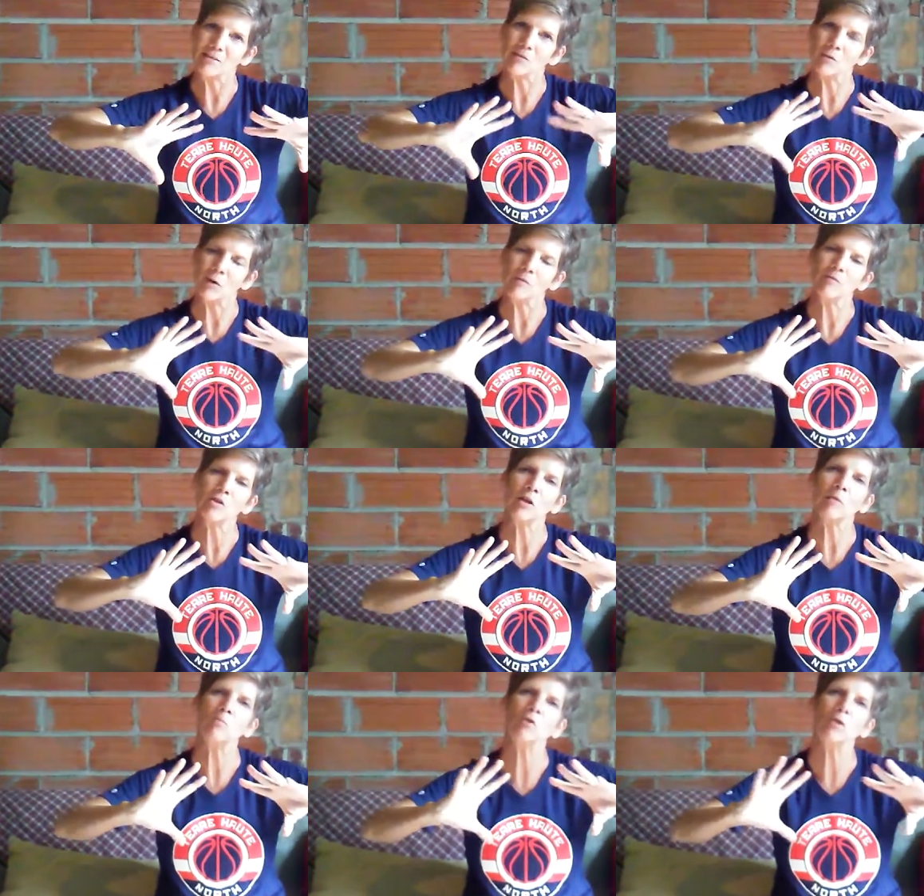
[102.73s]
So every
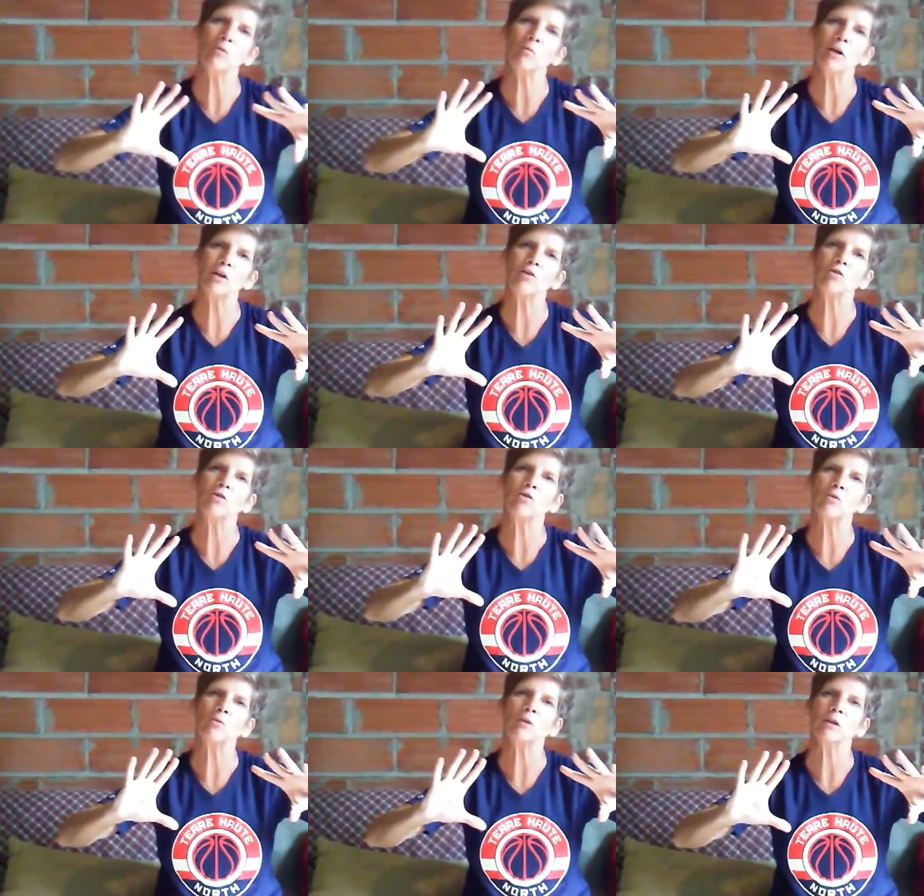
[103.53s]
time you get ready to
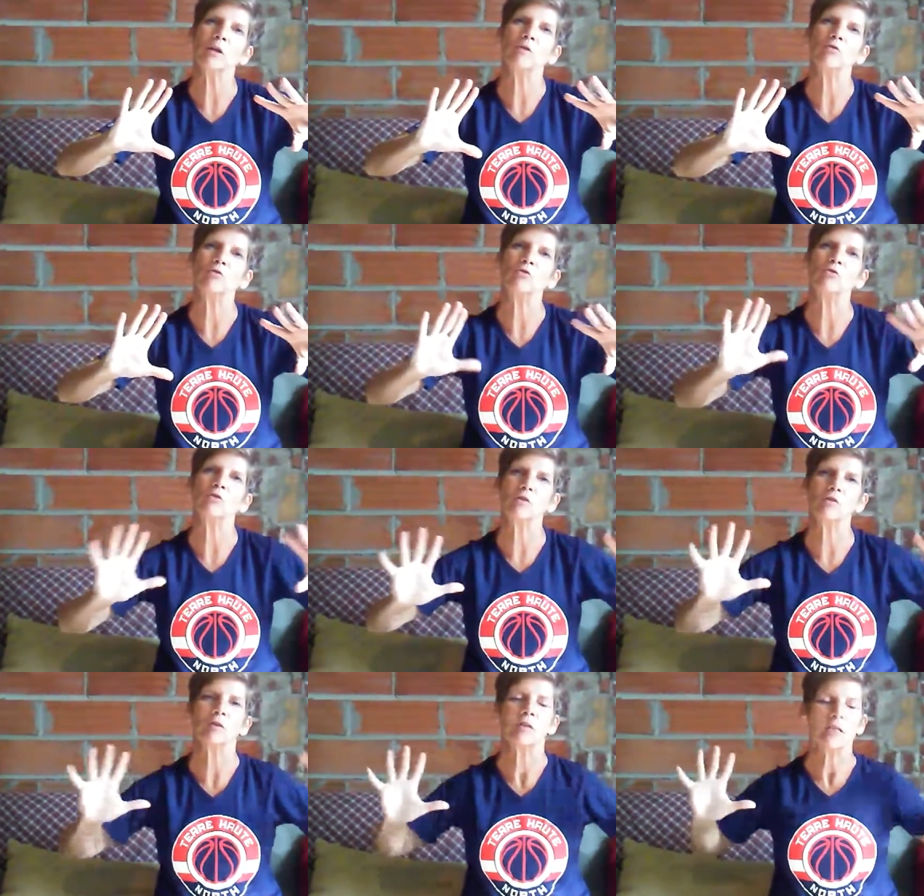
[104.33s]
do a lift, you
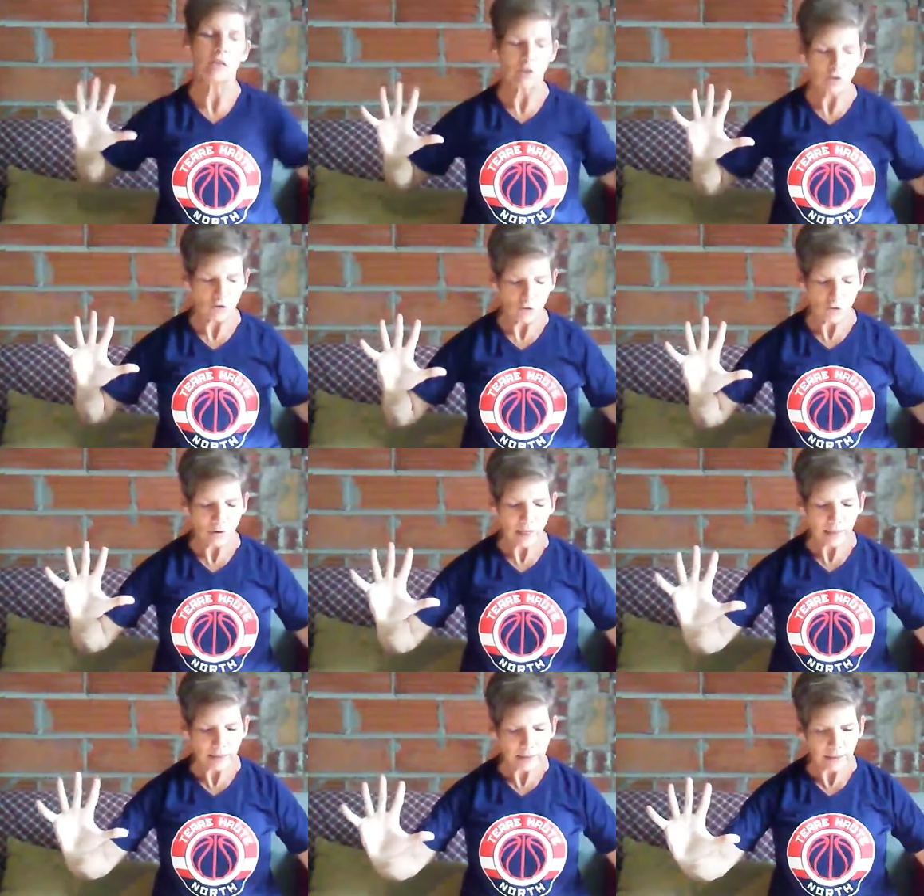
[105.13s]
should do
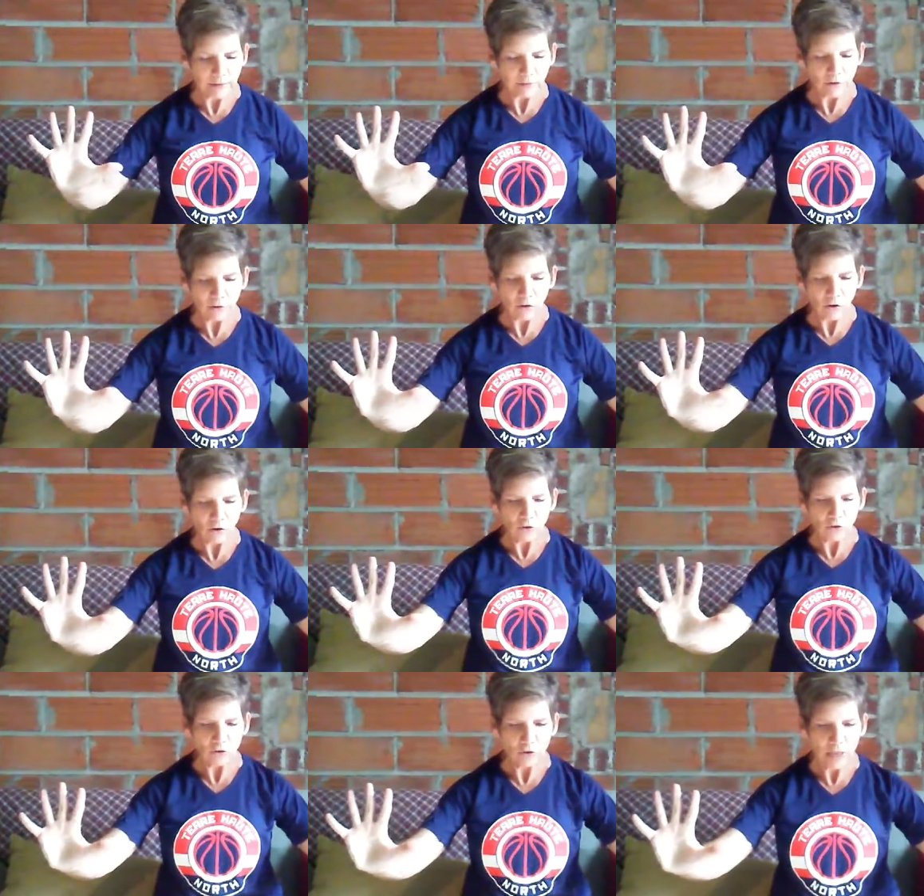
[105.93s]
that lift as
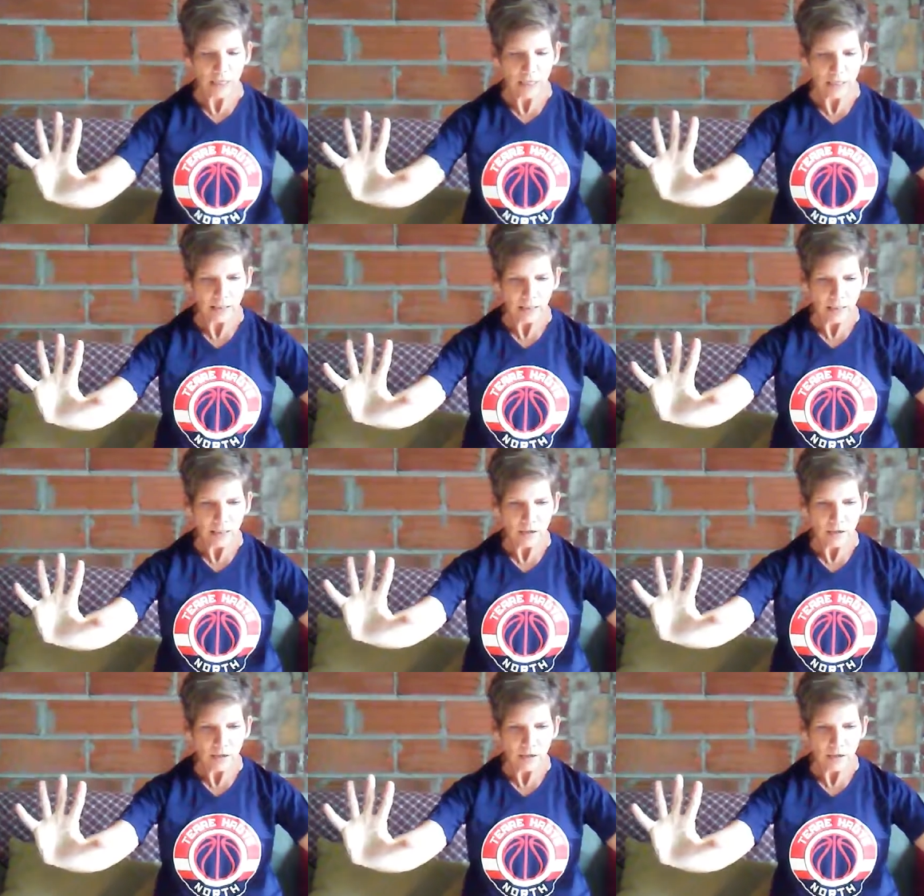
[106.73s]
hard as you can,